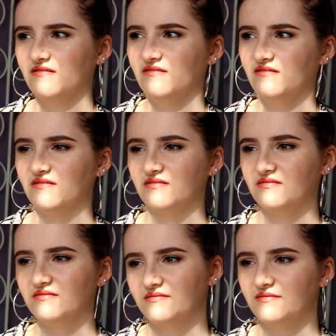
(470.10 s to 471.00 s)
Ugh.
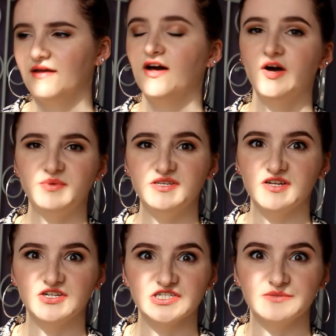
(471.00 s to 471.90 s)
Hope it's
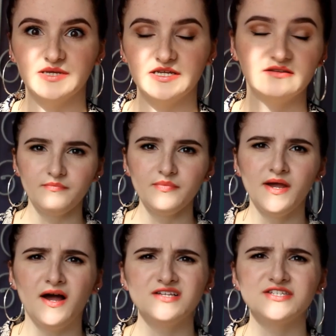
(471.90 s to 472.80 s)
not just me.
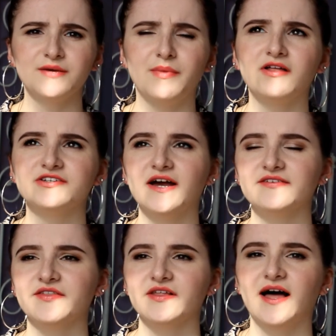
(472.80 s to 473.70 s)
I also
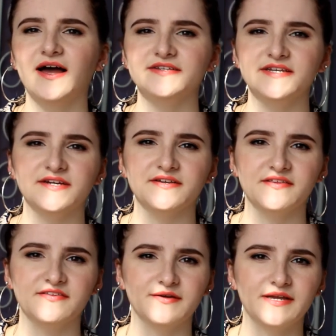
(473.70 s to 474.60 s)
apologise in the lighting because
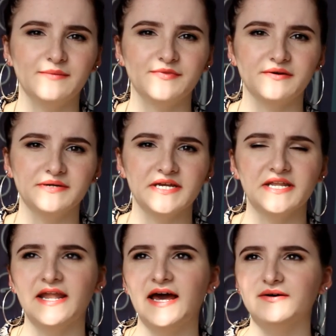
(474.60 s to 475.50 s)
the sun keeps going in
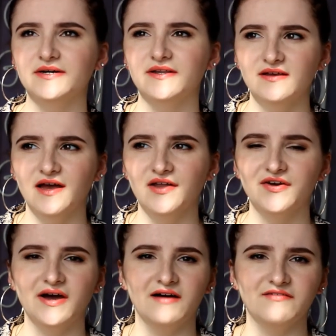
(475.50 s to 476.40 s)
and out and I
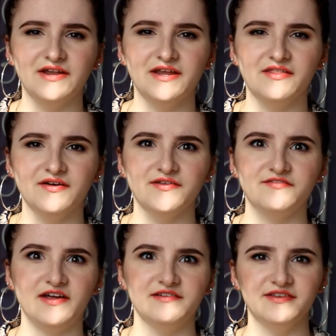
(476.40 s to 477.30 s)
don't have any of those
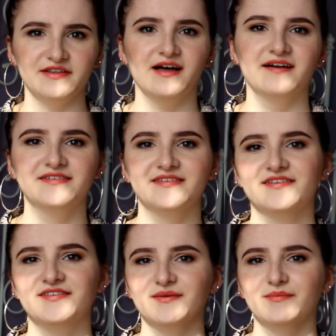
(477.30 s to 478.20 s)
fancy lights that
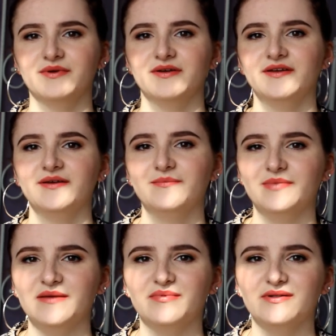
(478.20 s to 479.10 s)
some
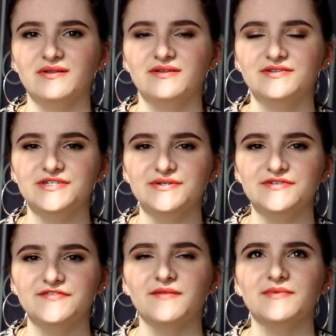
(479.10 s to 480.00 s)
people do
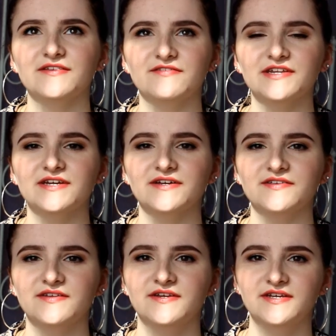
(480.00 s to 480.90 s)
to film these
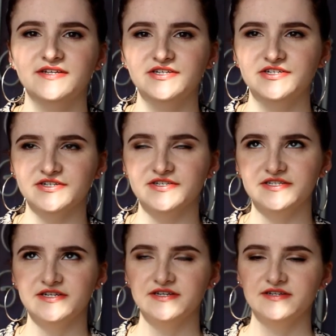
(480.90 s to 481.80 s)
videos. It's
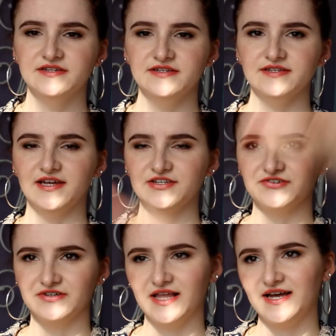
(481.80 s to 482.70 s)
just
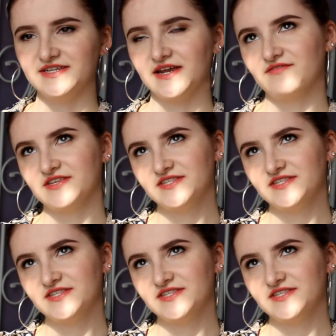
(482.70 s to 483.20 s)
natural lighting of the